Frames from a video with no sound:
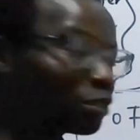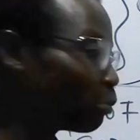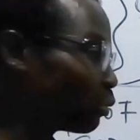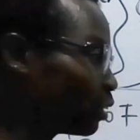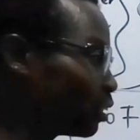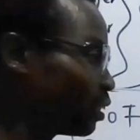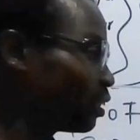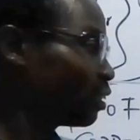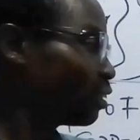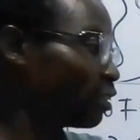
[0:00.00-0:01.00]
in the body
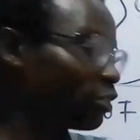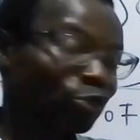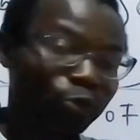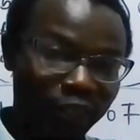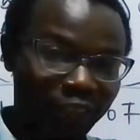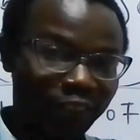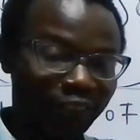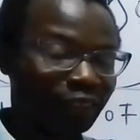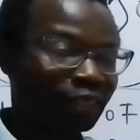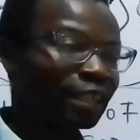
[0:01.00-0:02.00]
is
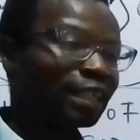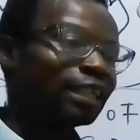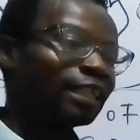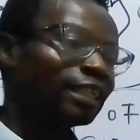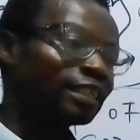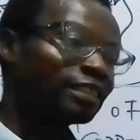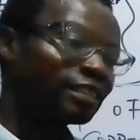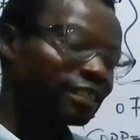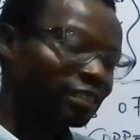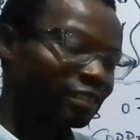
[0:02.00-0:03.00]
collagen.
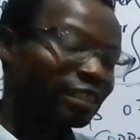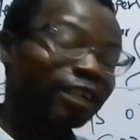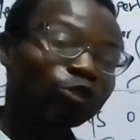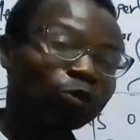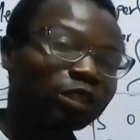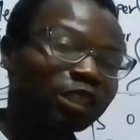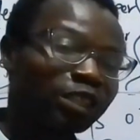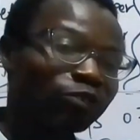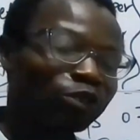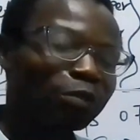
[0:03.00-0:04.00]
It is that which
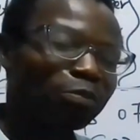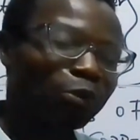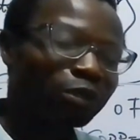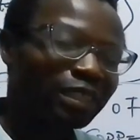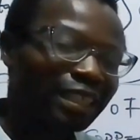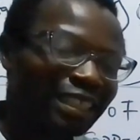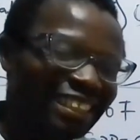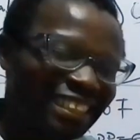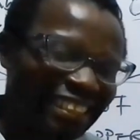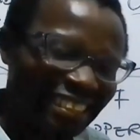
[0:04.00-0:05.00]
gives the body
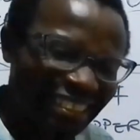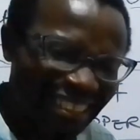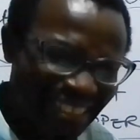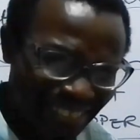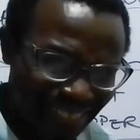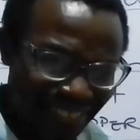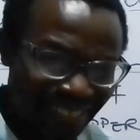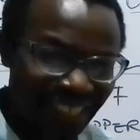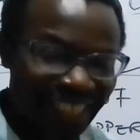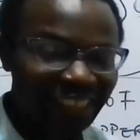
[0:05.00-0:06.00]
strength
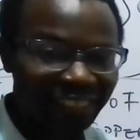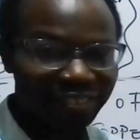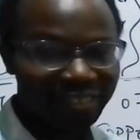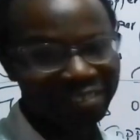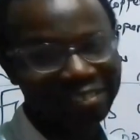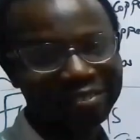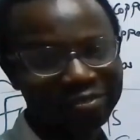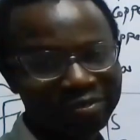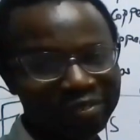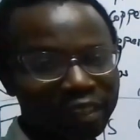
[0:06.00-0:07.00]
and grit.
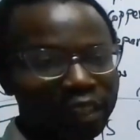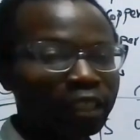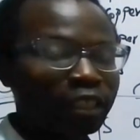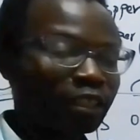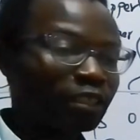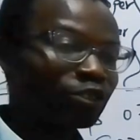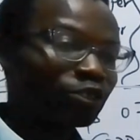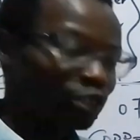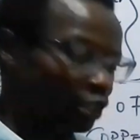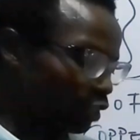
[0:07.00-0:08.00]
It
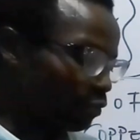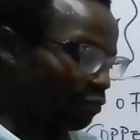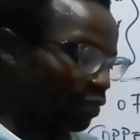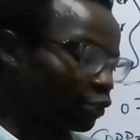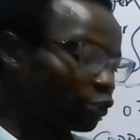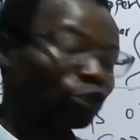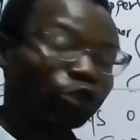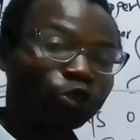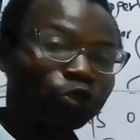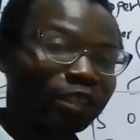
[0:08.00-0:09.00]
is
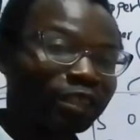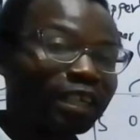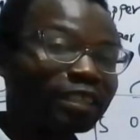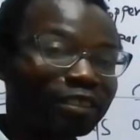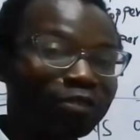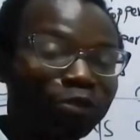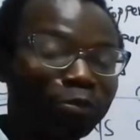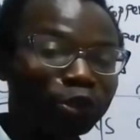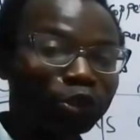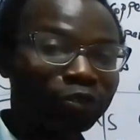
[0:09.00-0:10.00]
found usually that's in the
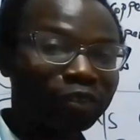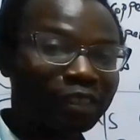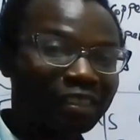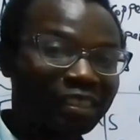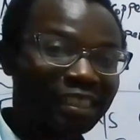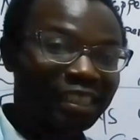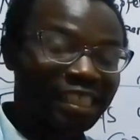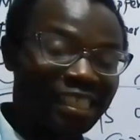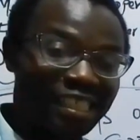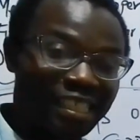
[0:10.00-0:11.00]
formation of the
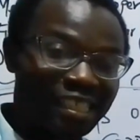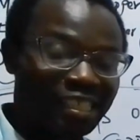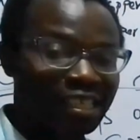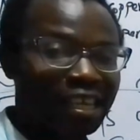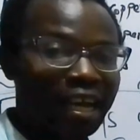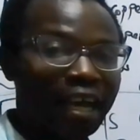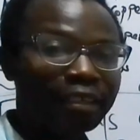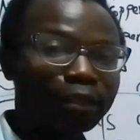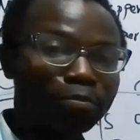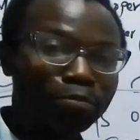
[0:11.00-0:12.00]
skin
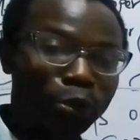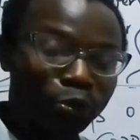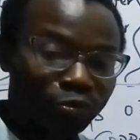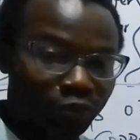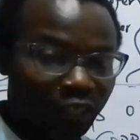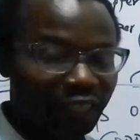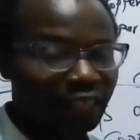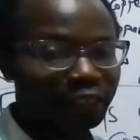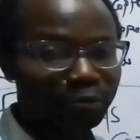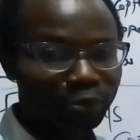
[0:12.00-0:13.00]
and the bone
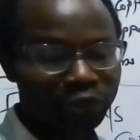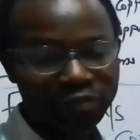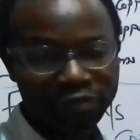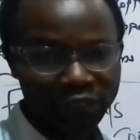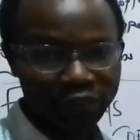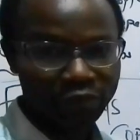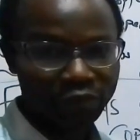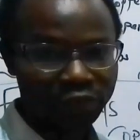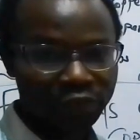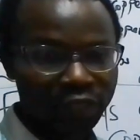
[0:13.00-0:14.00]
and the blood
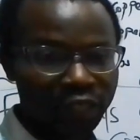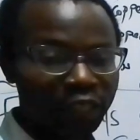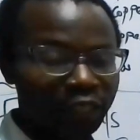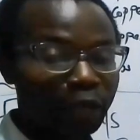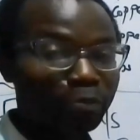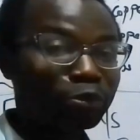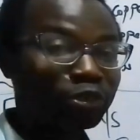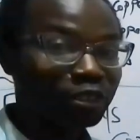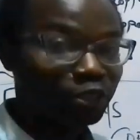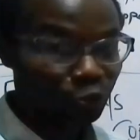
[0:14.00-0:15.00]
vessels. Now put
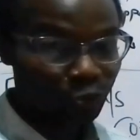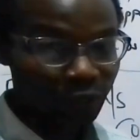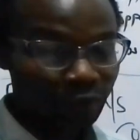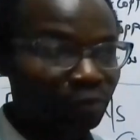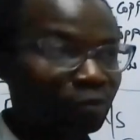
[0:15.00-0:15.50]
it this way,